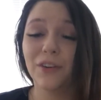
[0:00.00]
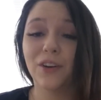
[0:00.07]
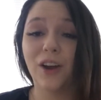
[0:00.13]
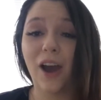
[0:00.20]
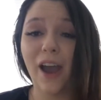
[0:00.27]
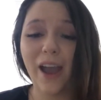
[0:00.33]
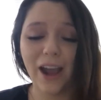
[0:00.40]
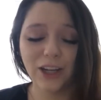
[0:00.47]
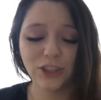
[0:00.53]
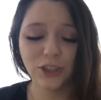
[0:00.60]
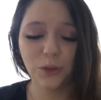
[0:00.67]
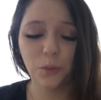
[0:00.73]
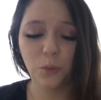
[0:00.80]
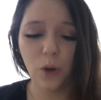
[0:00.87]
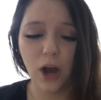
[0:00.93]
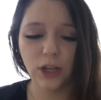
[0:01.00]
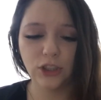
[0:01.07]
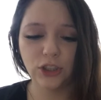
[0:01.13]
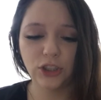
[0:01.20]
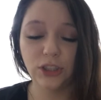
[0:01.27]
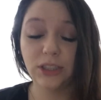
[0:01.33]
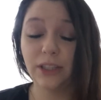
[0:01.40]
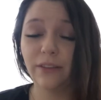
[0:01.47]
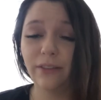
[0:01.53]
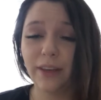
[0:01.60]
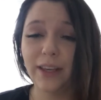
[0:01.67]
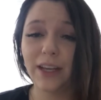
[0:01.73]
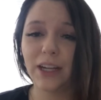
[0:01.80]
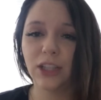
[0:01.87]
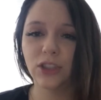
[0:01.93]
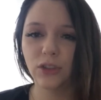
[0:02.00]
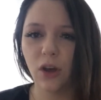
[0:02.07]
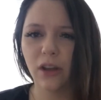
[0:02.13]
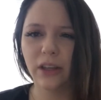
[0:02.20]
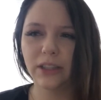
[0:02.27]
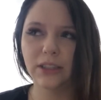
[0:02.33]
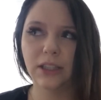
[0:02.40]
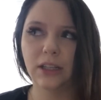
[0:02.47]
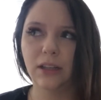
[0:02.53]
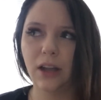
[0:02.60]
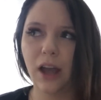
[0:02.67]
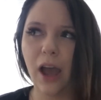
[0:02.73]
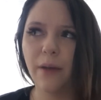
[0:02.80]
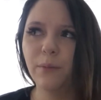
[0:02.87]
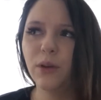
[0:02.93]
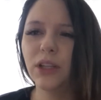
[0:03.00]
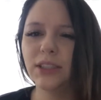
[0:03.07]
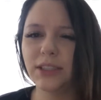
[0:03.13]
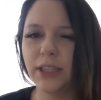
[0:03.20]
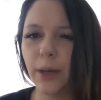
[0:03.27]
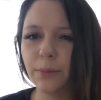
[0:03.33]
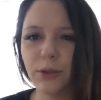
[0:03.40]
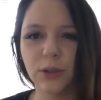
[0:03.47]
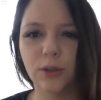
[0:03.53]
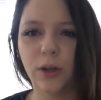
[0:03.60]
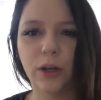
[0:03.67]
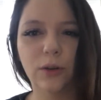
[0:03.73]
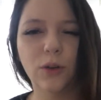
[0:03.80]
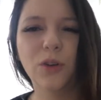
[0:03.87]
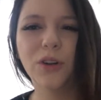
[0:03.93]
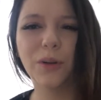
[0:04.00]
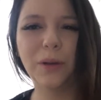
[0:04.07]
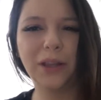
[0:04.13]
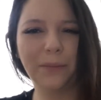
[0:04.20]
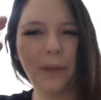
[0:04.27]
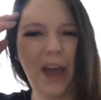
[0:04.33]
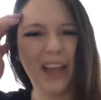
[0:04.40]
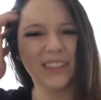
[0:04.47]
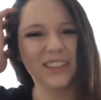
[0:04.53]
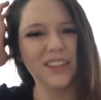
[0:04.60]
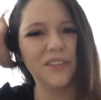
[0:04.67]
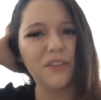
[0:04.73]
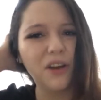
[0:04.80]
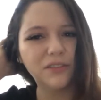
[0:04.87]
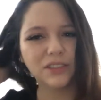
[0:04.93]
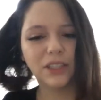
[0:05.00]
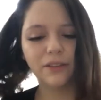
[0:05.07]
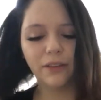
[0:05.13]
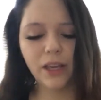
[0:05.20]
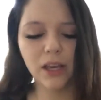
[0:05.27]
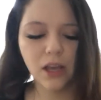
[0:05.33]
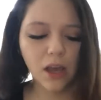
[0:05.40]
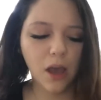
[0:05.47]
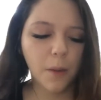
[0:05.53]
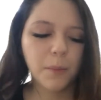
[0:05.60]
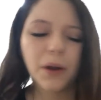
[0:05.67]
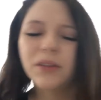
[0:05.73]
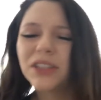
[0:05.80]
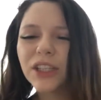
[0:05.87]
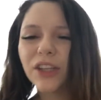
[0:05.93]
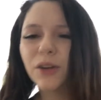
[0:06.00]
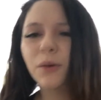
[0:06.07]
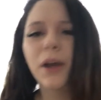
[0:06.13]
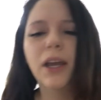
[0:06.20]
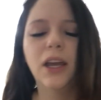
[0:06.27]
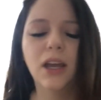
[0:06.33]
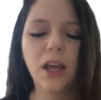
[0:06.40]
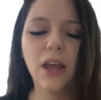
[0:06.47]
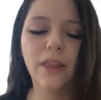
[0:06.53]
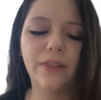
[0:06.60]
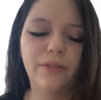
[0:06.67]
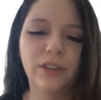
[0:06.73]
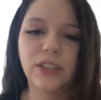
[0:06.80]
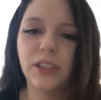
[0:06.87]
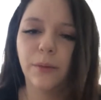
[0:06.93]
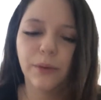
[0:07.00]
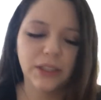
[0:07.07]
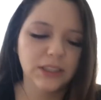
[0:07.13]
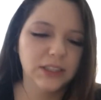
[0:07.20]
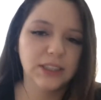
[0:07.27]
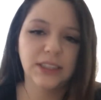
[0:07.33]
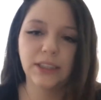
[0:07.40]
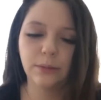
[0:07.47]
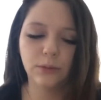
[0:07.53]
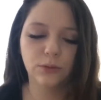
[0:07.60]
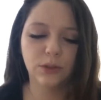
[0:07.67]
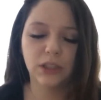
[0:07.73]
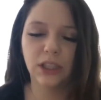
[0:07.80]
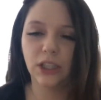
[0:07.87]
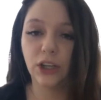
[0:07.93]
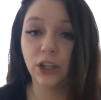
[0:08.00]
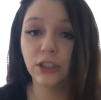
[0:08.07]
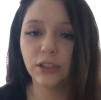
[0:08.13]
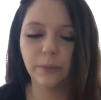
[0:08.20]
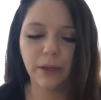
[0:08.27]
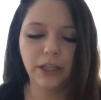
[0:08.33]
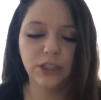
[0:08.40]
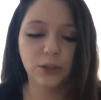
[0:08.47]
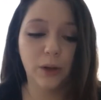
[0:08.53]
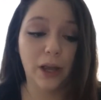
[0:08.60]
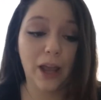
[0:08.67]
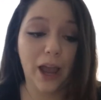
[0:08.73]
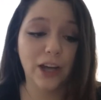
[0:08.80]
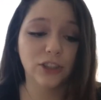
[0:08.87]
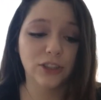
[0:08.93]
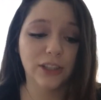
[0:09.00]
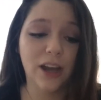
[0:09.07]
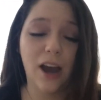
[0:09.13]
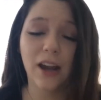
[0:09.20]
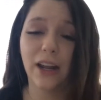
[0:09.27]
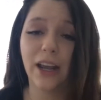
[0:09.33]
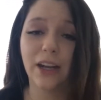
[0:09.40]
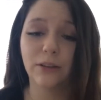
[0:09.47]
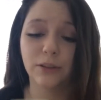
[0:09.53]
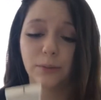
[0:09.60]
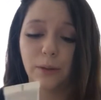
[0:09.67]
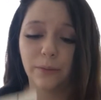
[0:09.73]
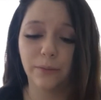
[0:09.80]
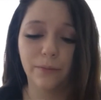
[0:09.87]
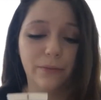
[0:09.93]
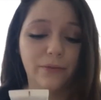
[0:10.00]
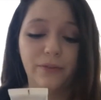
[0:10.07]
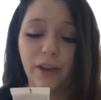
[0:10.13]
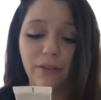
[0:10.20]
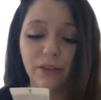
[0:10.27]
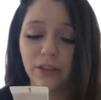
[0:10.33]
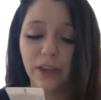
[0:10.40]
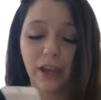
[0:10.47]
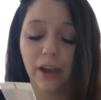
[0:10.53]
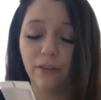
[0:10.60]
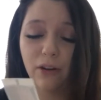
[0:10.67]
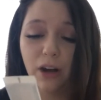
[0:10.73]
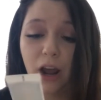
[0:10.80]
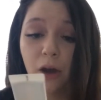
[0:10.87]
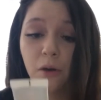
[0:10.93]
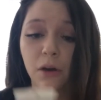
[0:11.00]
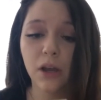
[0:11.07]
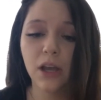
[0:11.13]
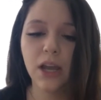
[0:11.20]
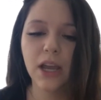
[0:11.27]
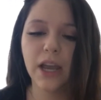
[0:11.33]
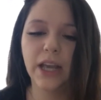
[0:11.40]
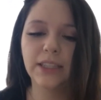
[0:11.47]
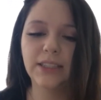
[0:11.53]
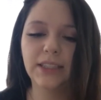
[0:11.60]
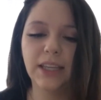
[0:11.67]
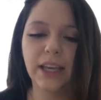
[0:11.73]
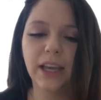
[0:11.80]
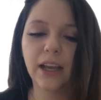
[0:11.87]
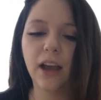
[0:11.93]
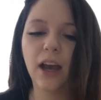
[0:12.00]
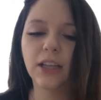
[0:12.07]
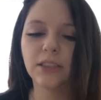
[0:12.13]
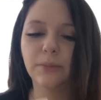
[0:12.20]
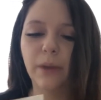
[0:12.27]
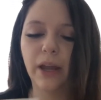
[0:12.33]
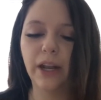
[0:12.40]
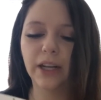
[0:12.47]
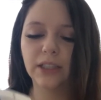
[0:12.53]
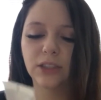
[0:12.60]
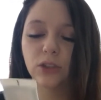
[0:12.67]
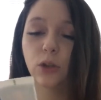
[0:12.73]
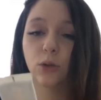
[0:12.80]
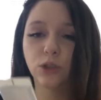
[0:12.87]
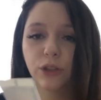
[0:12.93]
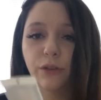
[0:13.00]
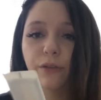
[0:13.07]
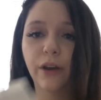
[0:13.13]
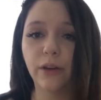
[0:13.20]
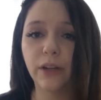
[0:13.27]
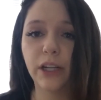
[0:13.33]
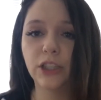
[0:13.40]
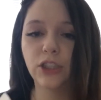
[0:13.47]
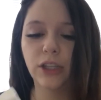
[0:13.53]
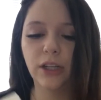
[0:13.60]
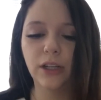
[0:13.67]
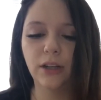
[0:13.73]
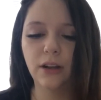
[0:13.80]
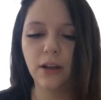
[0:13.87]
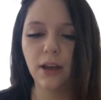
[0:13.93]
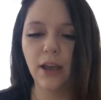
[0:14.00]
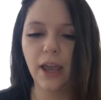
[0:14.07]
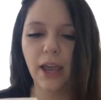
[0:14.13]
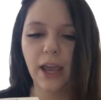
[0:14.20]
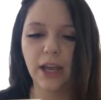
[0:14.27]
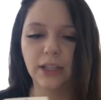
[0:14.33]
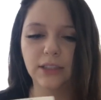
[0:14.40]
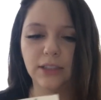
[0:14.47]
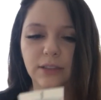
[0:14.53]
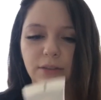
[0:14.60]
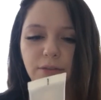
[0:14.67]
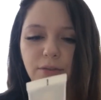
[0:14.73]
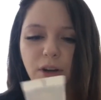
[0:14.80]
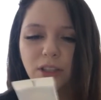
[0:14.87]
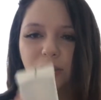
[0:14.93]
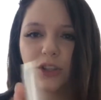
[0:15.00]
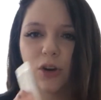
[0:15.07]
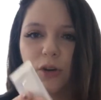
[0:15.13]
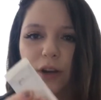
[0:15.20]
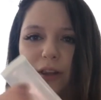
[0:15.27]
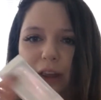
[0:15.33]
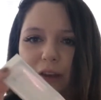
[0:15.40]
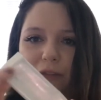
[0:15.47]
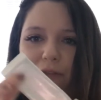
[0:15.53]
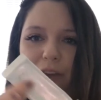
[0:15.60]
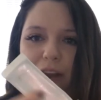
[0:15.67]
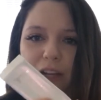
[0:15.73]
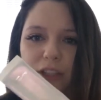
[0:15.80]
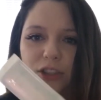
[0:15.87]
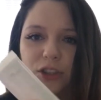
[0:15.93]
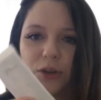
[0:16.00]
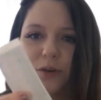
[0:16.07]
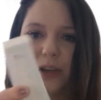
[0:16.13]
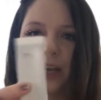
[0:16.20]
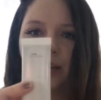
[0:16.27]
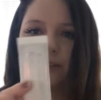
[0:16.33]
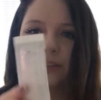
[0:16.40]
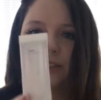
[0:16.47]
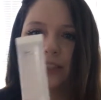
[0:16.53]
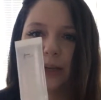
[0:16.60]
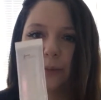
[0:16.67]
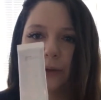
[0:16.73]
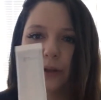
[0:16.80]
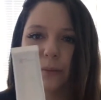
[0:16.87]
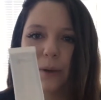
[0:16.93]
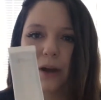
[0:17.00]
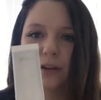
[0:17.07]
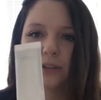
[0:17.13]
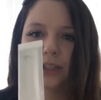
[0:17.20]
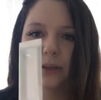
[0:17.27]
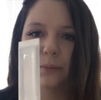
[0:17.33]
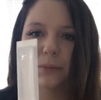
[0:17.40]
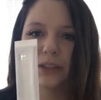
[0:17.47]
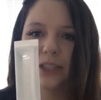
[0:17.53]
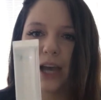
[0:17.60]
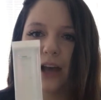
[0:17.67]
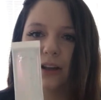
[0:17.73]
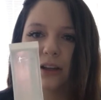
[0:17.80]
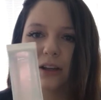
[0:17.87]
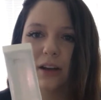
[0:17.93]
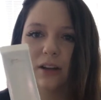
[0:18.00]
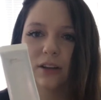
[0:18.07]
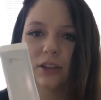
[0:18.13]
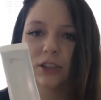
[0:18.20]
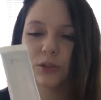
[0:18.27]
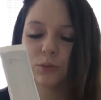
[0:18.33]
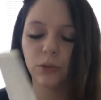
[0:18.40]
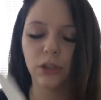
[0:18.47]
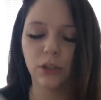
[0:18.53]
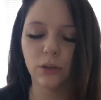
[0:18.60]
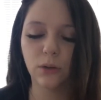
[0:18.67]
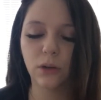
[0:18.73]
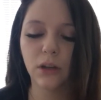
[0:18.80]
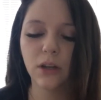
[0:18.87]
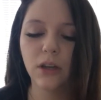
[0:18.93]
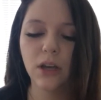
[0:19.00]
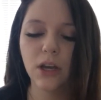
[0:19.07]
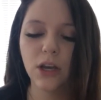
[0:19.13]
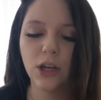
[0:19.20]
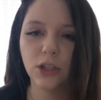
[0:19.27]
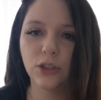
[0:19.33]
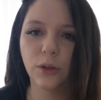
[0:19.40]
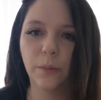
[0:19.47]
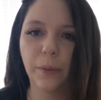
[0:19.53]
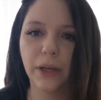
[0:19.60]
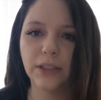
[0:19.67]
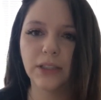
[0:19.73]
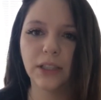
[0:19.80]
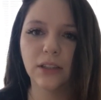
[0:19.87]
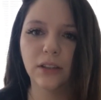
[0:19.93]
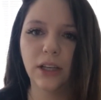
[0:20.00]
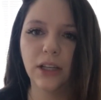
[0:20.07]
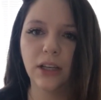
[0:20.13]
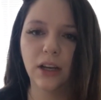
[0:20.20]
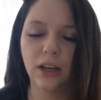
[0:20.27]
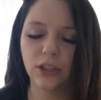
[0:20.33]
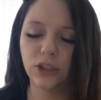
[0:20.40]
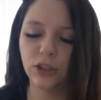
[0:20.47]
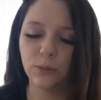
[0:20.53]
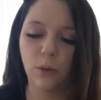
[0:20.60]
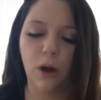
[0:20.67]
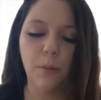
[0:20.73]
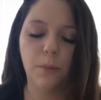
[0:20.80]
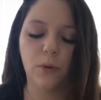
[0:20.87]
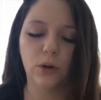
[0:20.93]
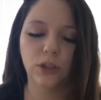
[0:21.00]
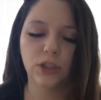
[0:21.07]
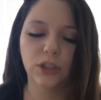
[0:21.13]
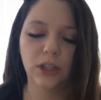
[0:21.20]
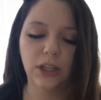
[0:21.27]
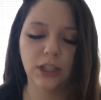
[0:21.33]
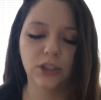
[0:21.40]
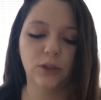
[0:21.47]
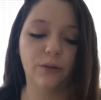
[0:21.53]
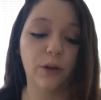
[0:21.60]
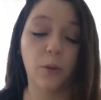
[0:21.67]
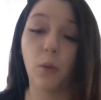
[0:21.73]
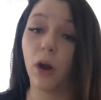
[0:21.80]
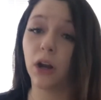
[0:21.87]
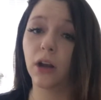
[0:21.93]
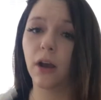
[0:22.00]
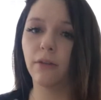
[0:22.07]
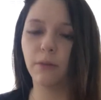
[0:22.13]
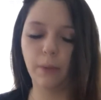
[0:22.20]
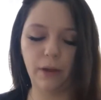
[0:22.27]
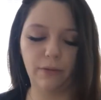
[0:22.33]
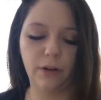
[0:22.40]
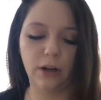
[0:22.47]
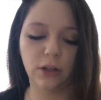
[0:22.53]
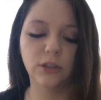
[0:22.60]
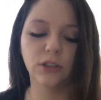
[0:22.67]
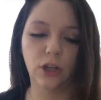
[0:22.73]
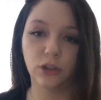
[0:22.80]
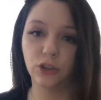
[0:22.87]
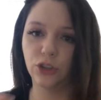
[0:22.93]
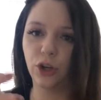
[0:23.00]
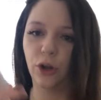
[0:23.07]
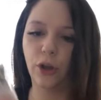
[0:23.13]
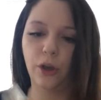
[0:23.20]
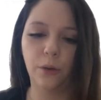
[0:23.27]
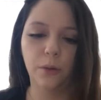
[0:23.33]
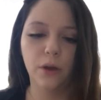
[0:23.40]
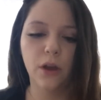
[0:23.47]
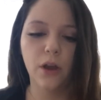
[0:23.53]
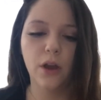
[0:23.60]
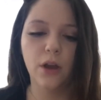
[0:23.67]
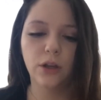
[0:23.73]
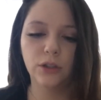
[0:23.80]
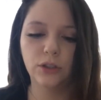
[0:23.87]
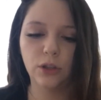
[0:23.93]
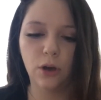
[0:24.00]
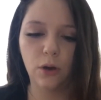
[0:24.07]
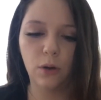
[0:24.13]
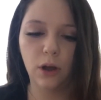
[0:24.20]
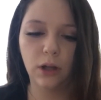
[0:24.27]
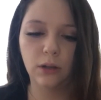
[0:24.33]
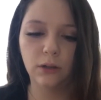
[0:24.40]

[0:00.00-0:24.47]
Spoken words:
it or not, I actually watched TV and I saw this, and I'm really skeptical. I don't normally buy stuff off TV, but I was like, you know what? For some reason, this seemed really good to me, so I actually got it, and it was my favorite thing ever now. It's the IT Cosmetics Lotion Foundation, and the front's already like faded, so you can't even see it, but the bottle's like metallic color. It's really cool. So basically, a small portion of this, so if I want to cover my freckles, I'll show you. So